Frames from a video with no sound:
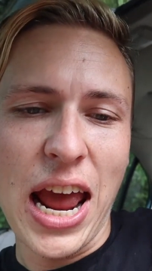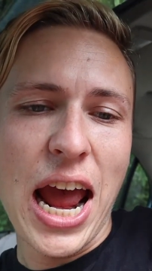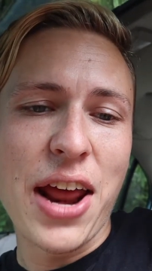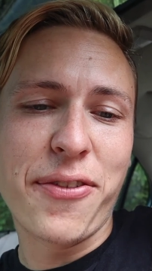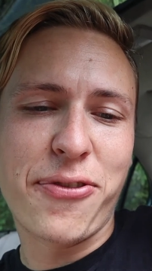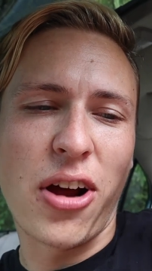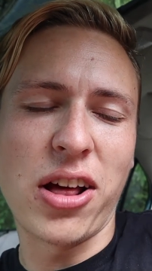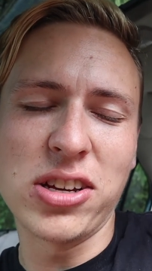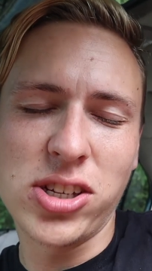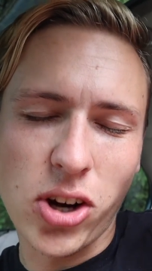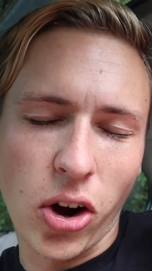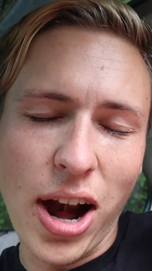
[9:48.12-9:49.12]
and finally
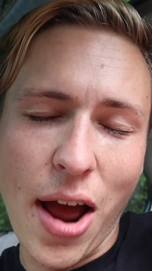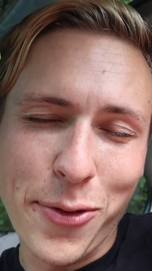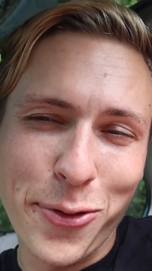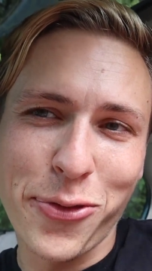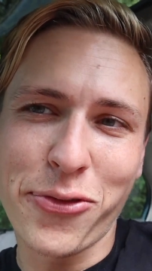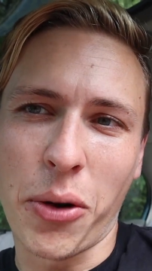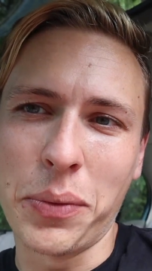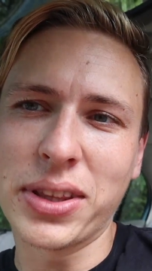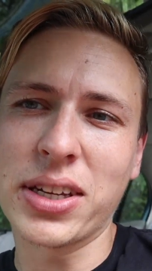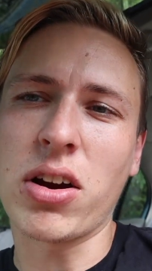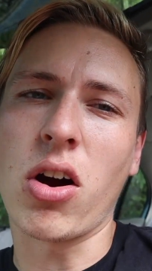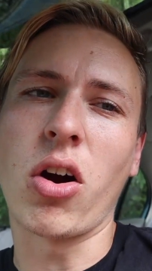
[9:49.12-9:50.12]
start having fun with
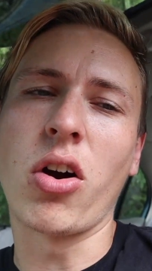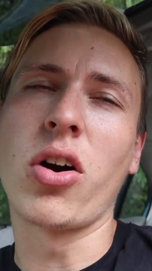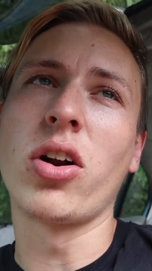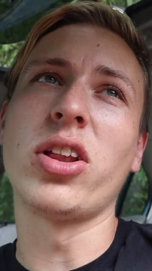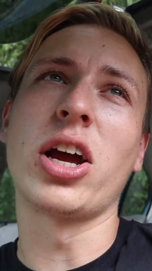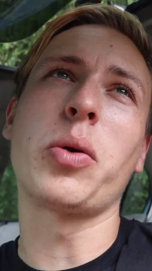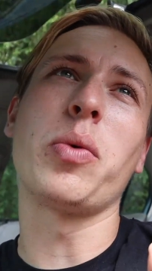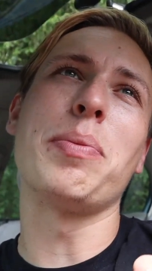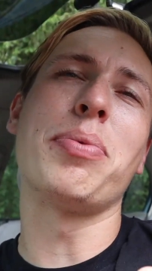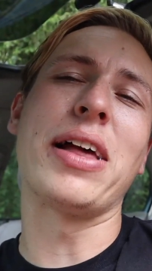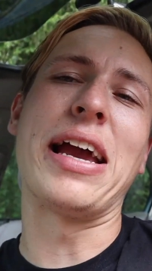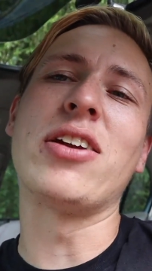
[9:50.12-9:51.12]
the car like we
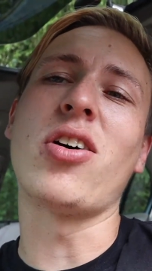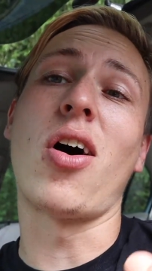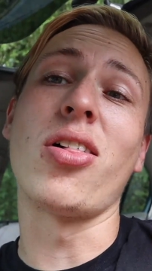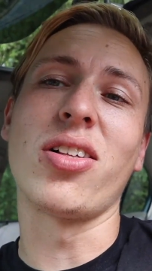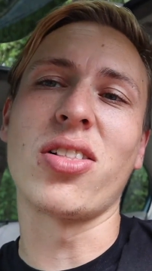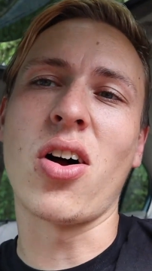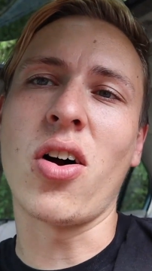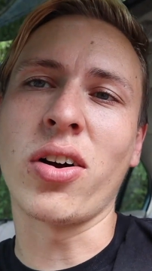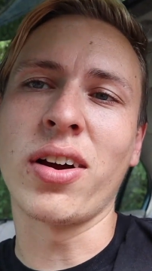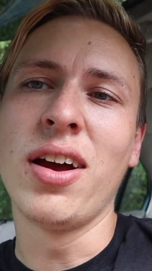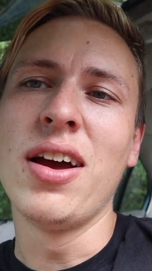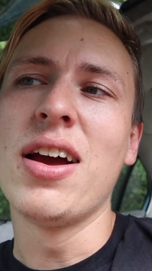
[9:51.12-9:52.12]
planned all along.
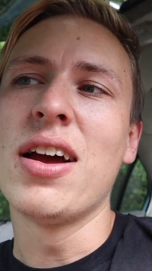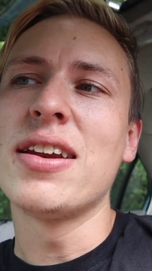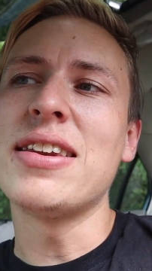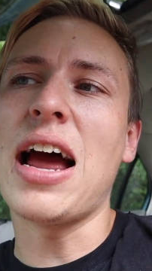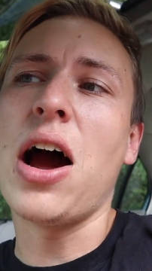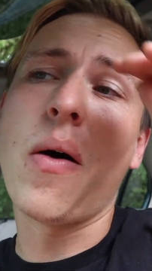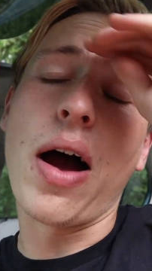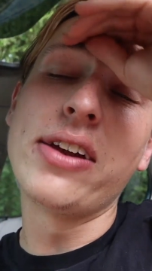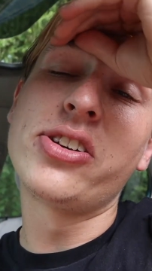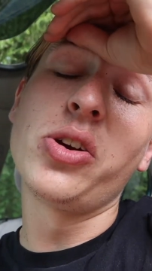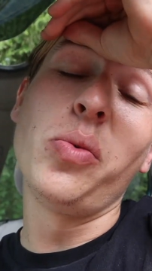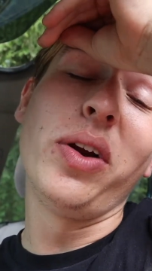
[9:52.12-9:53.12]
Now, I
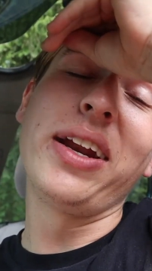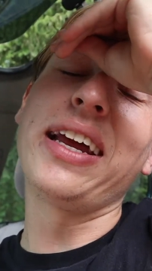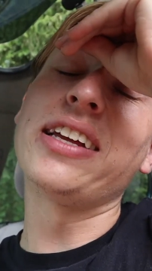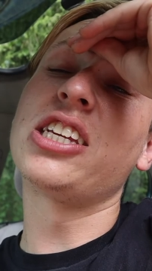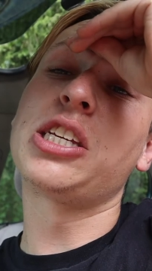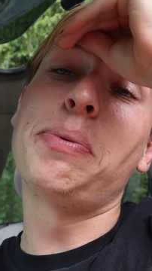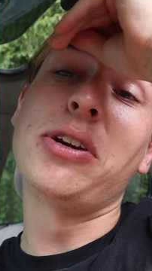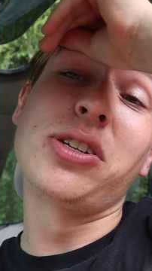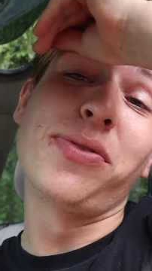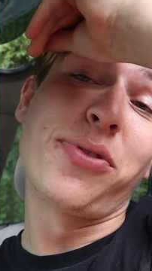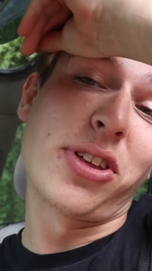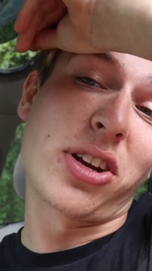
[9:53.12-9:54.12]
do want to get
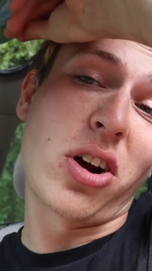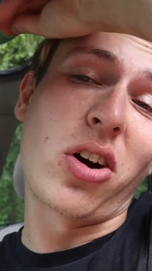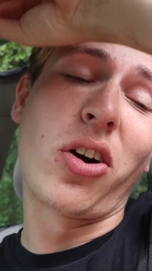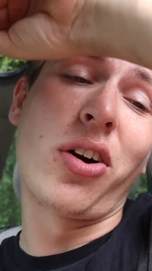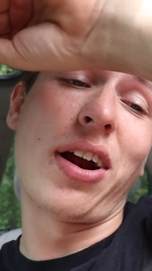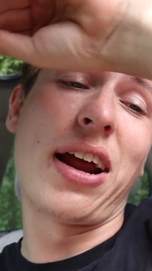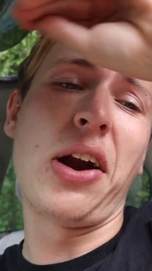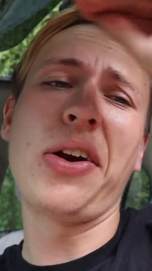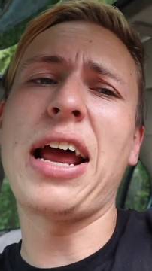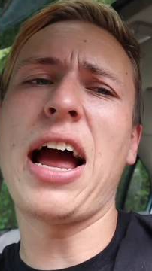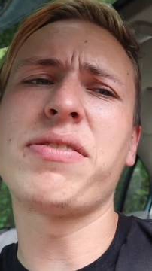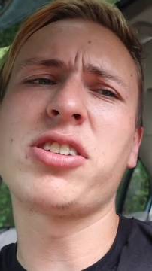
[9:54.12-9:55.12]
suspension for the car. I already
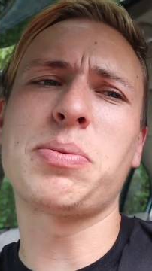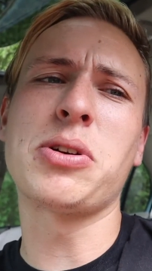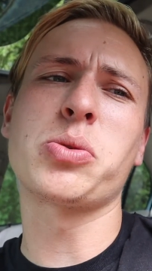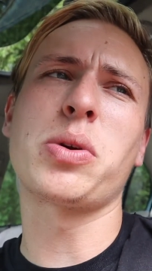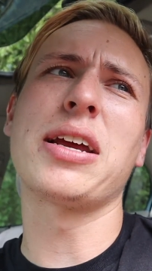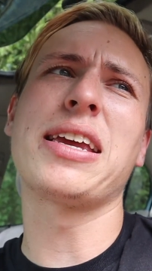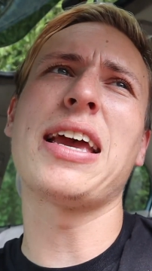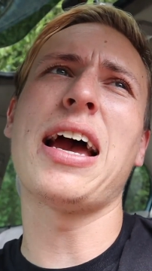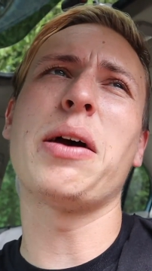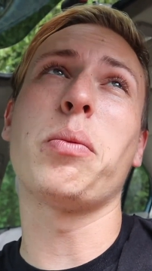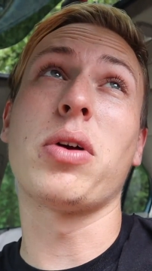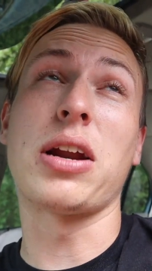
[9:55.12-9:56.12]
have suspension
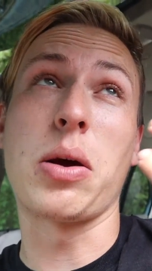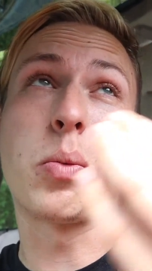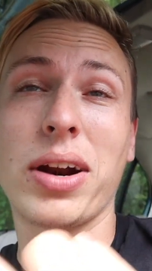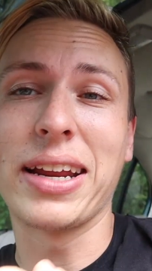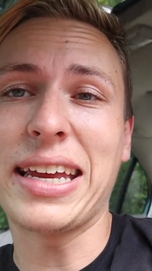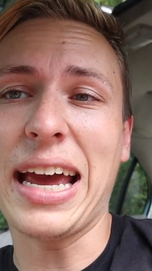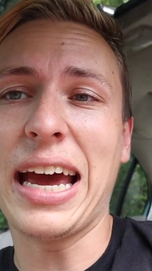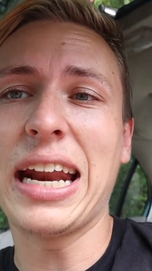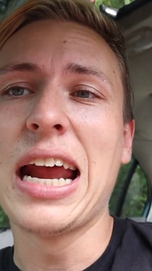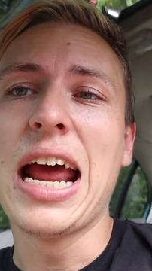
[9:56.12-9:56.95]
what I want to get,